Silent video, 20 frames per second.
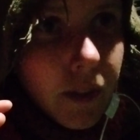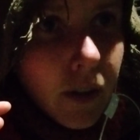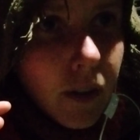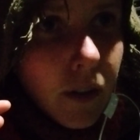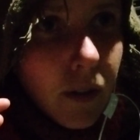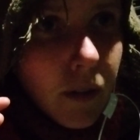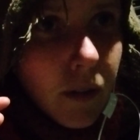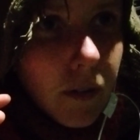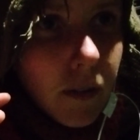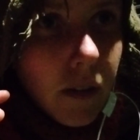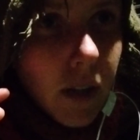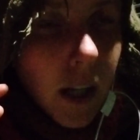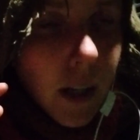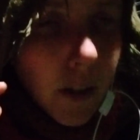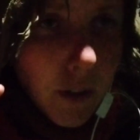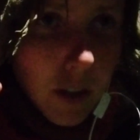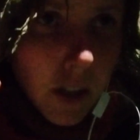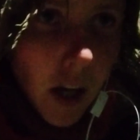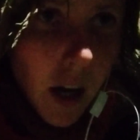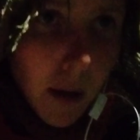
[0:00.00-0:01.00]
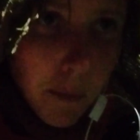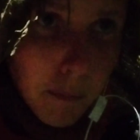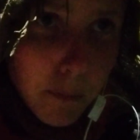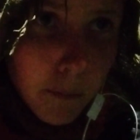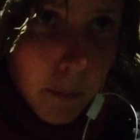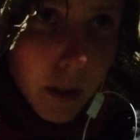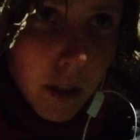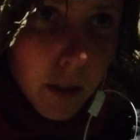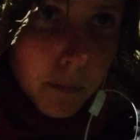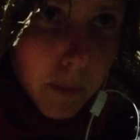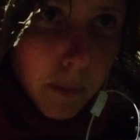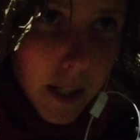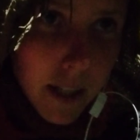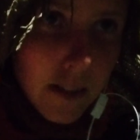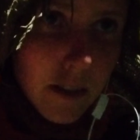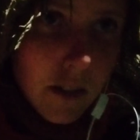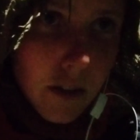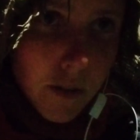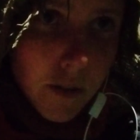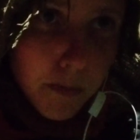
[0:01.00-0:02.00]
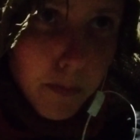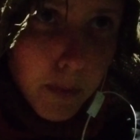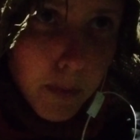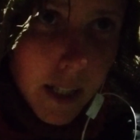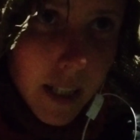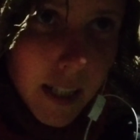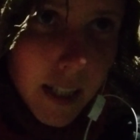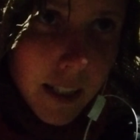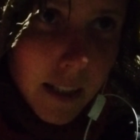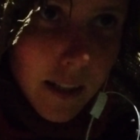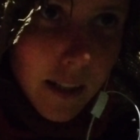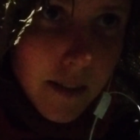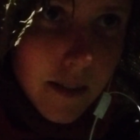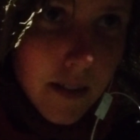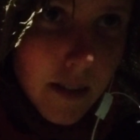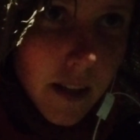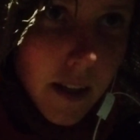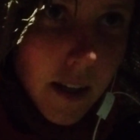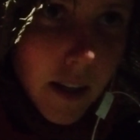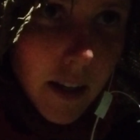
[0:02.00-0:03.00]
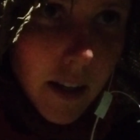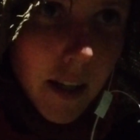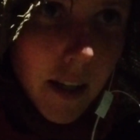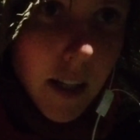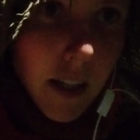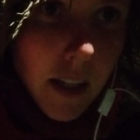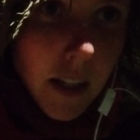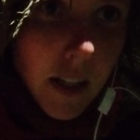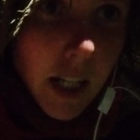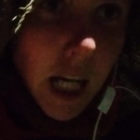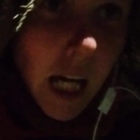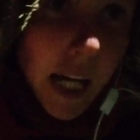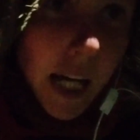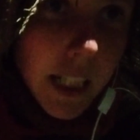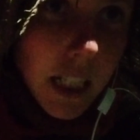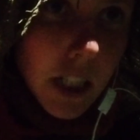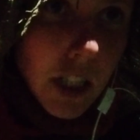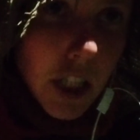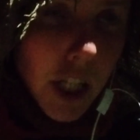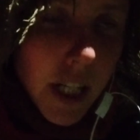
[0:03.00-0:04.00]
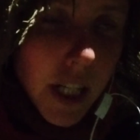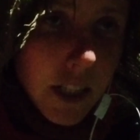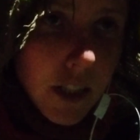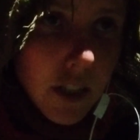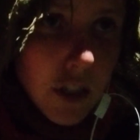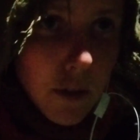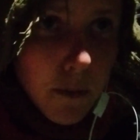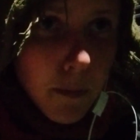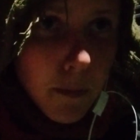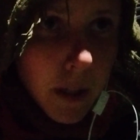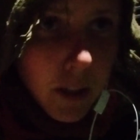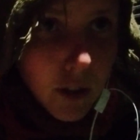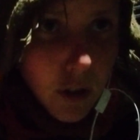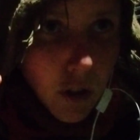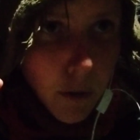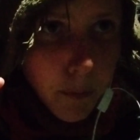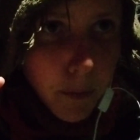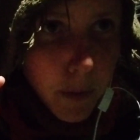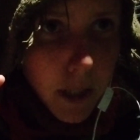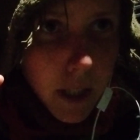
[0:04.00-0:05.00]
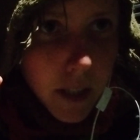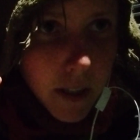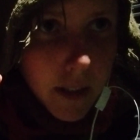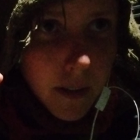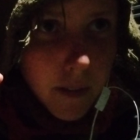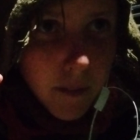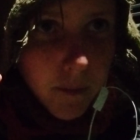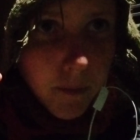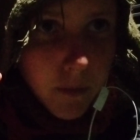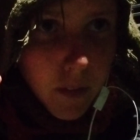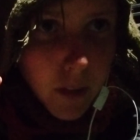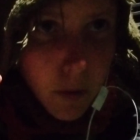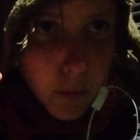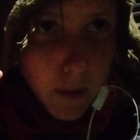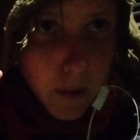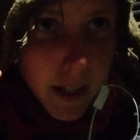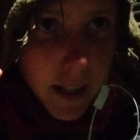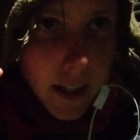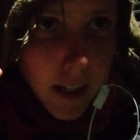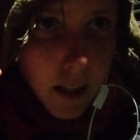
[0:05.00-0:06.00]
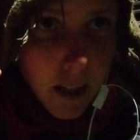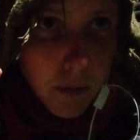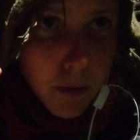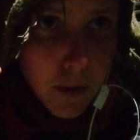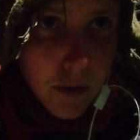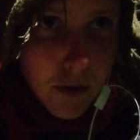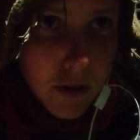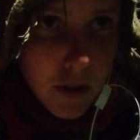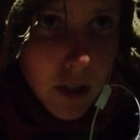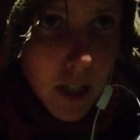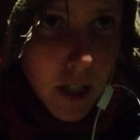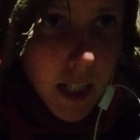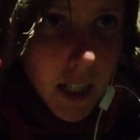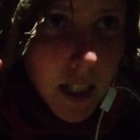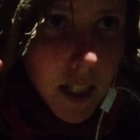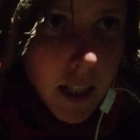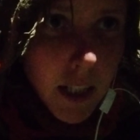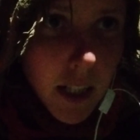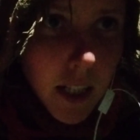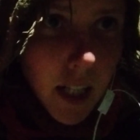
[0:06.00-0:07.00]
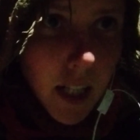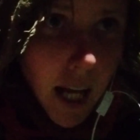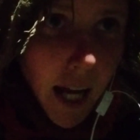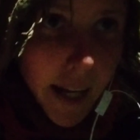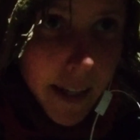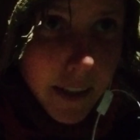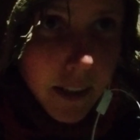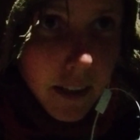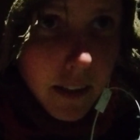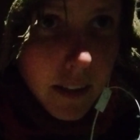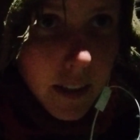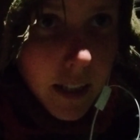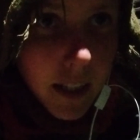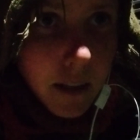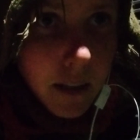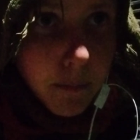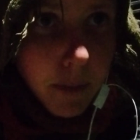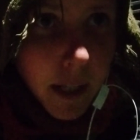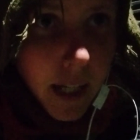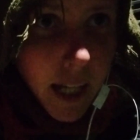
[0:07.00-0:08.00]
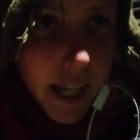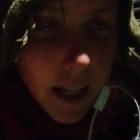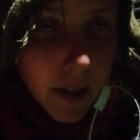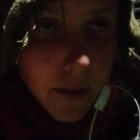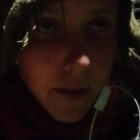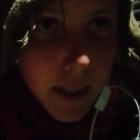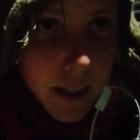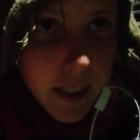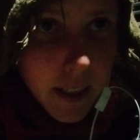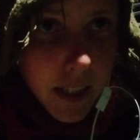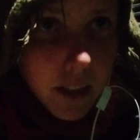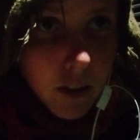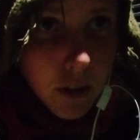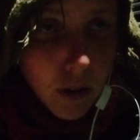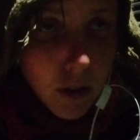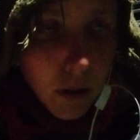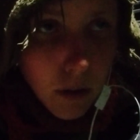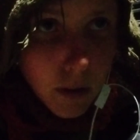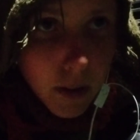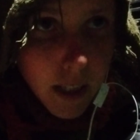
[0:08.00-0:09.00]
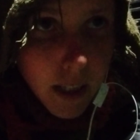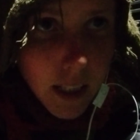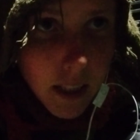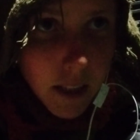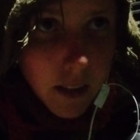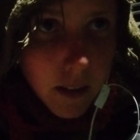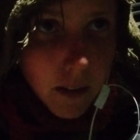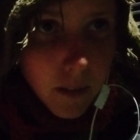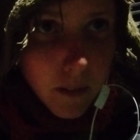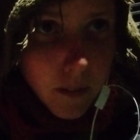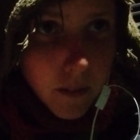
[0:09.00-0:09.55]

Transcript: you know, a lot humbler place of beingness. And it changed my topic, the way I was acting and behaving and talking.